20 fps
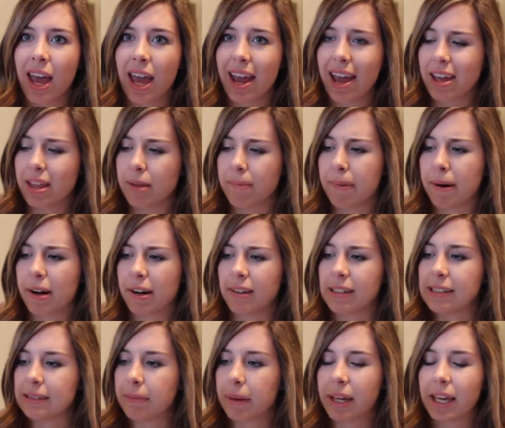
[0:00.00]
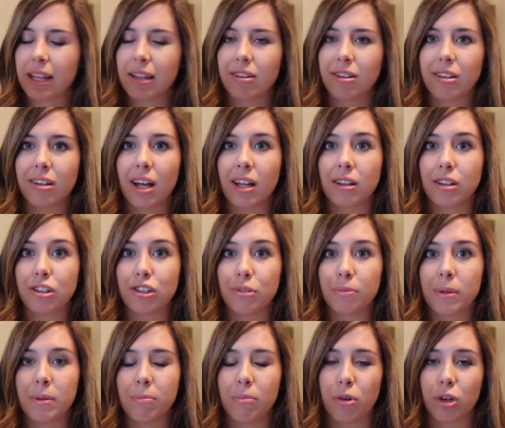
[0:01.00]
and the pearls make it look a little
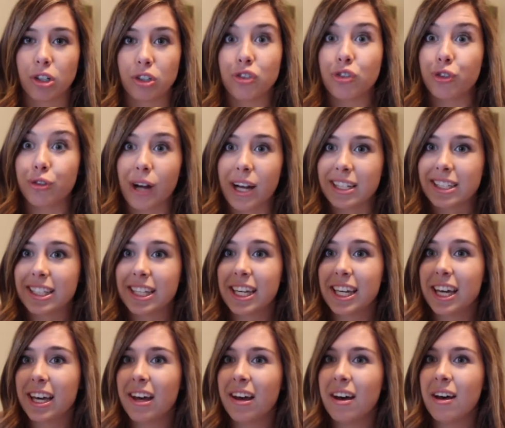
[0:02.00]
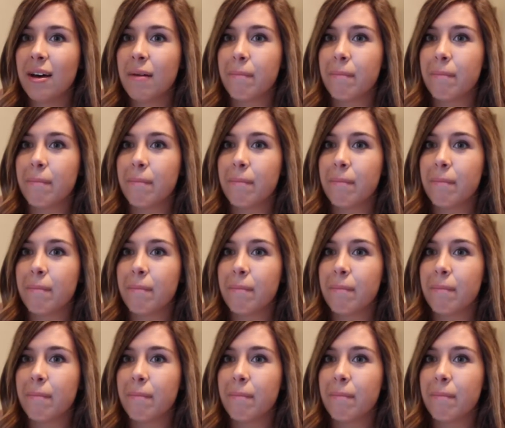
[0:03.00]
bit more dressy,